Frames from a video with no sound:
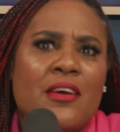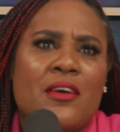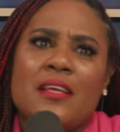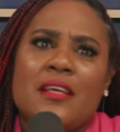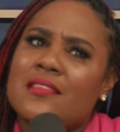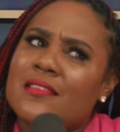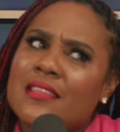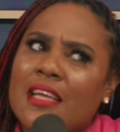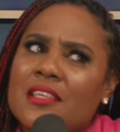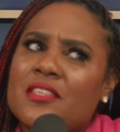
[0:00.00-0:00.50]

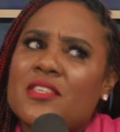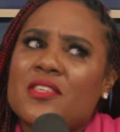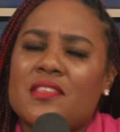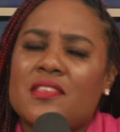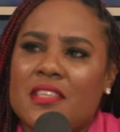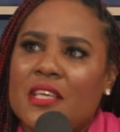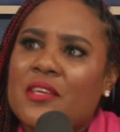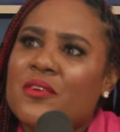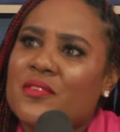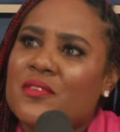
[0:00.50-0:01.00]
It's not just
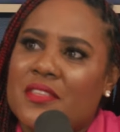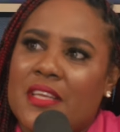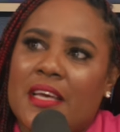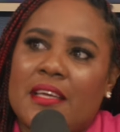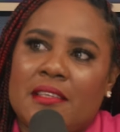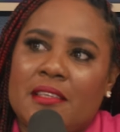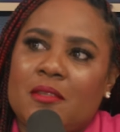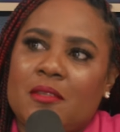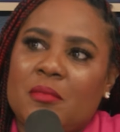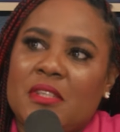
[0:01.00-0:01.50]
singers that
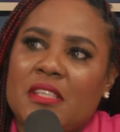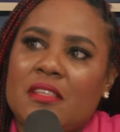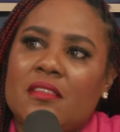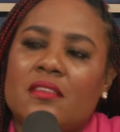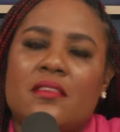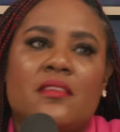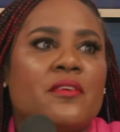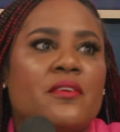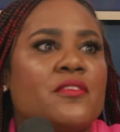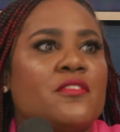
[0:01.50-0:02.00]
need me.
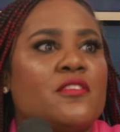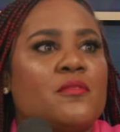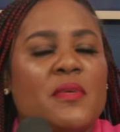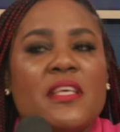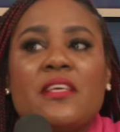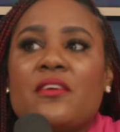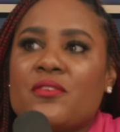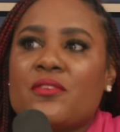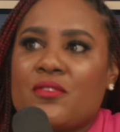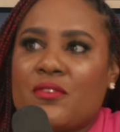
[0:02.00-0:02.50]
There are
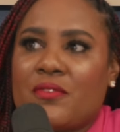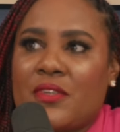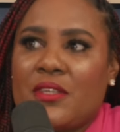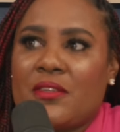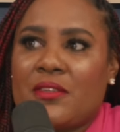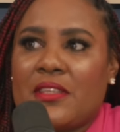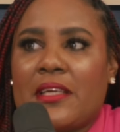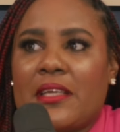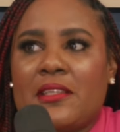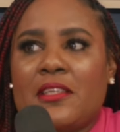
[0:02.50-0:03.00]
speakers over here
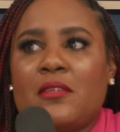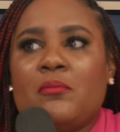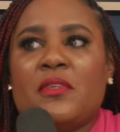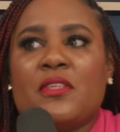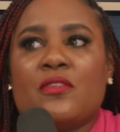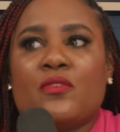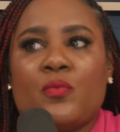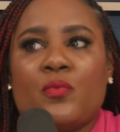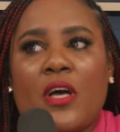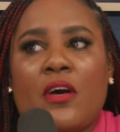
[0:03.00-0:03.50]
that need me
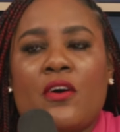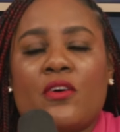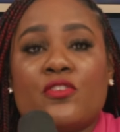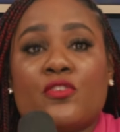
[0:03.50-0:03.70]
as well.